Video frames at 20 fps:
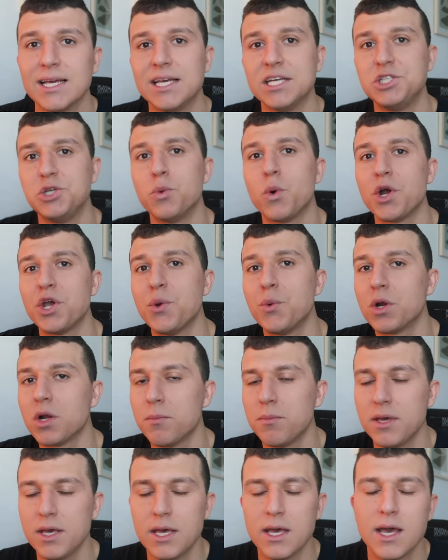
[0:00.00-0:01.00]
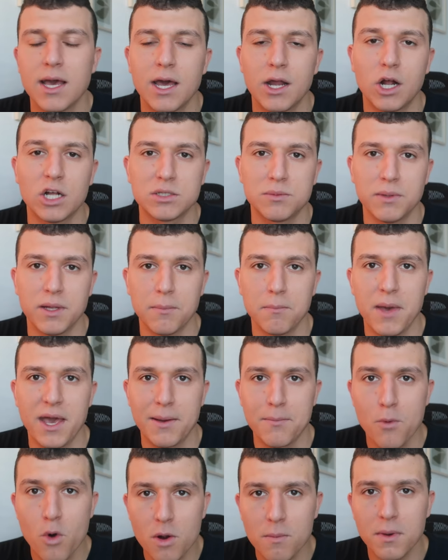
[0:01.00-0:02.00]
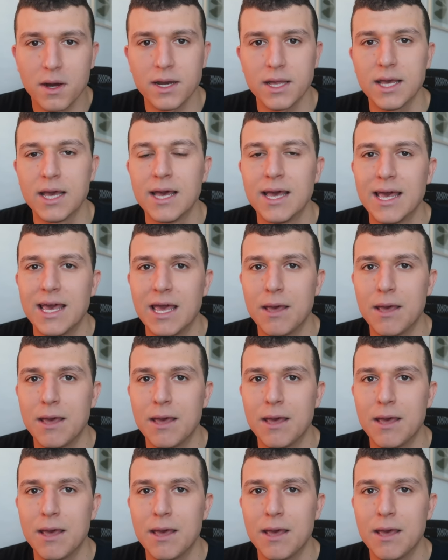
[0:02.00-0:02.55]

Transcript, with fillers: get to where you want to be and ultimately make more money